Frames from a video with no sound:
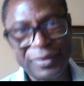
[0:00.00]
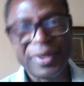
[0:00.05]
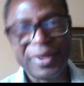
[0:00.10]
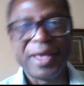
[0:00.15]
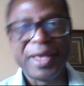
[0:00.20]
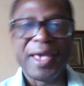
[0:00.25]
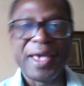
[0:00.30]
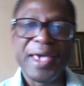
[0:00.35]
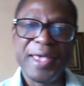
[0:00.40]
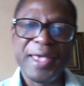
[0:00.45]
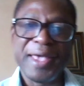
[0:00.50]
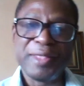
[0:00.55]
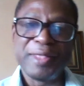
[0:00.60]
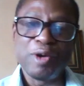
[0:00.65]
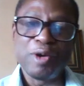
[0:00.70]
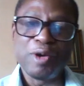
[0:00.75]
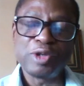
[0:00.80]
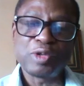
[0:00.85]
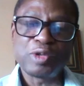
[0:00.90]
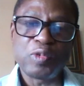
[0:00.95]
And
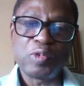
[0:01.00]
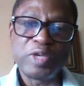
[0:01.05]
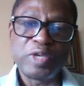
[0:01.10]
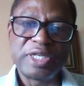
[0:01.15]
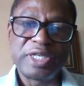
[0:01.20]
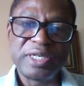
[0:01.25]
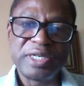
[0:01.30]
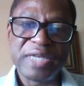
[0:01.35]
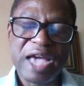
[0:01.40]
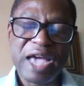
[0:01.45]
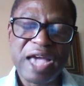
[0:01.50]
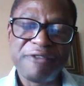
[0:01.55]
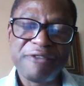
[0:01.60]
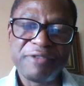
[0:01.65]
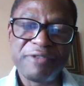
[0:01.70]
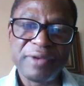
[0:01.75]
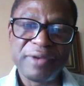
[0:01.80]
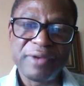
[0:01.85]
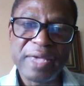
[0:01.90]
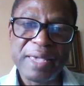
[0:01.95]
also we didn't
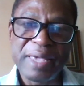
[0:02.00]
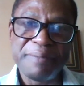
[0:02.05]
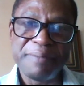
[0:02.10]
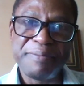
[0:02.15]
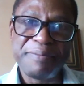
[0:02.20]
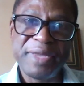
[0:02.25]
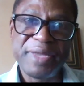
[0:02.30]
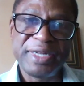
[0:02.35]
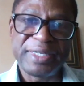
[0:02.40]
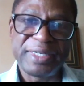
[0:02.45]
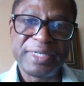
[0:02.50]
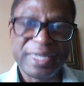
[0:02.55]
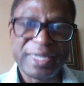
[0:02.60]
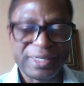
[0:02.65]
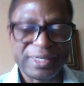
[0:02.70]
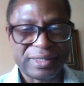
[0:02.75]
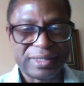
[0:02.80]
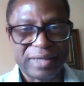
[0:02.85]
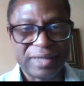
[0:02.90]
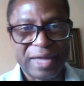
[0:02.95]
have many
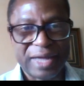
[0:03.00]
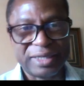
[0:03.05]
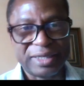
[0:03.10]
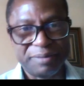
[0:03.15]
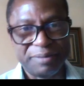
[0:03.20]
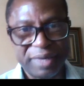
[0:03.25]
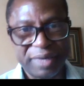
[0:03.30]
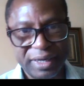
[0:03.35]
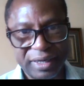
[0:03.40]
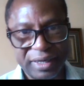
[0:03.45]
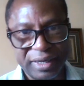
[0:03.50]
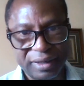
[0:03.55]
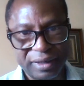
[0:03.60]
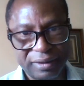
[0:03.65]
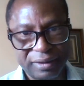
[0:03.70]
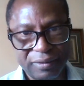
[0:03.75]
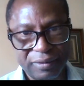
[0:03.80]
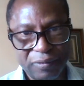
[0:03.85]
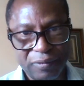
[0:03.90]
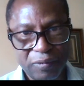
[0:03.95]
tests at the beginning.
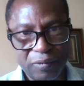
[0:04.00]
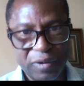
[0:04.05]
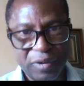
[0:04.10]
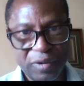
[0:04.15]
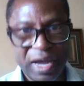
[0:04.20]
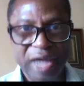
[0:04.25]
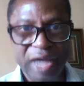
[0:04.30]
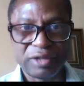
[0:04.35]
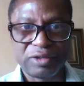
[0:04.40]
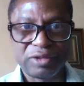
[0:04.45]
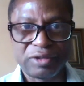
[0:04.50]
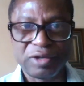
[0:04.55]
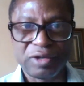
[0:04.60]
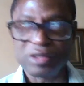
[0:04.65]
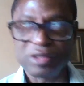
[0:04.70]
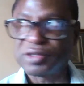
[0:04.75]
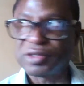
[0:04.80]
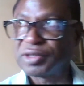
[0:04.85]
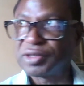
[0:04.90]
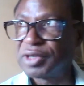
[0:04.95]
We had
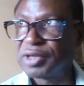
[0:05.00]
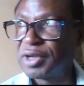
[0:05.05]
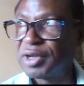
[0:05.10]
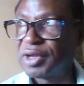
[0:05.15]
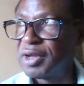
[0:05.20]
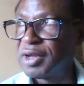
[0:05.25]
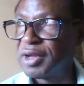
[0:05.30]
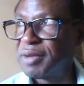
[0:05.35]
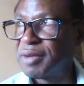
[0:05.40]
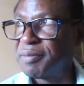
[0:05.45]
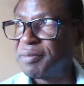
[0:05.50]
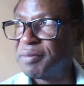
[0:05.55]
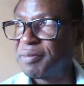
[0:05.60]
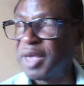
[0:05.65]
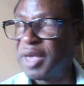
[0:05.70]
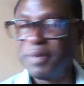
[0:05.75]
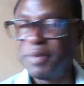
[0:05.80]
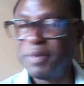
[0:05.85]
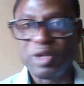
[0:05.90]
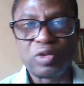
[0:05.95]
just
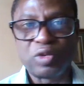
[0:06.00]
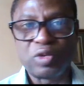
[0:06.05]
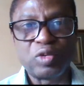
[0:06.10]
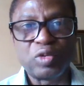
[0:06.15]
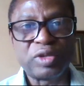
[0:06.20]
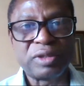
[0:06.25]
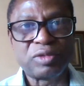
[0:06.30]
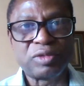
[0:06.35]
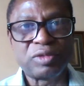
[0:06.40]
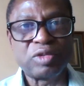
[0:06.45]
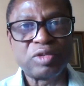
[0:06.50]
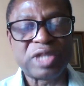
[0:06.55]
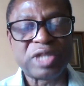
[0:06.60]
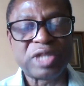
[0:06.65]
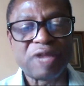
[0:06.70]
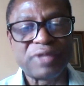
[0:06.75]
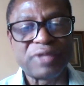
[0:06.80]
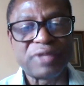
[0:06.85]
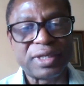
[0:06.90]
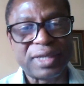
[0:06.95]
maybe
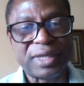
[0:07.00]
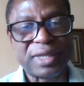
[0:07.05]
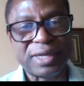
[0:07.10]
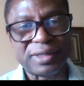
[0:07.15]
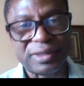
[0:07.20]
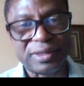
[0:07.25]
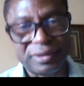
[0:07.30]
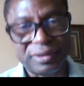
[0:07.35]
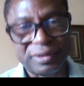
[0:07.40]
2,000 tests.